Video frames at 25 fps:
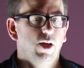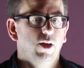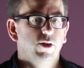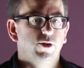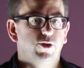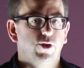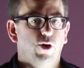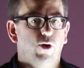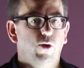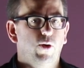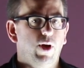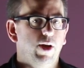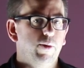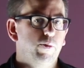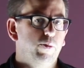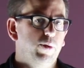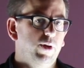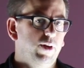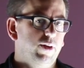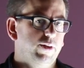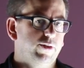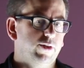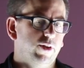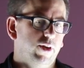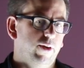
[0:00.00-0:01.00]
So I
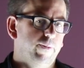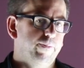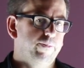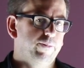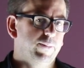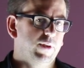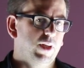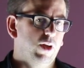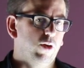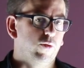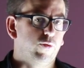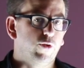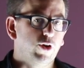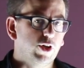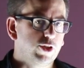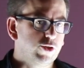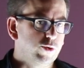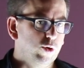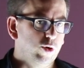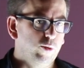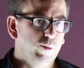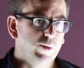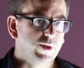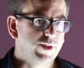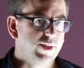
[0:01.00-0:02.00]
built a
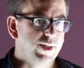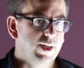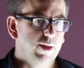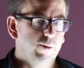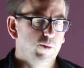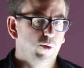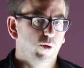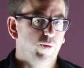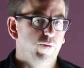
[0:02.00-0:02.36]
virtual museum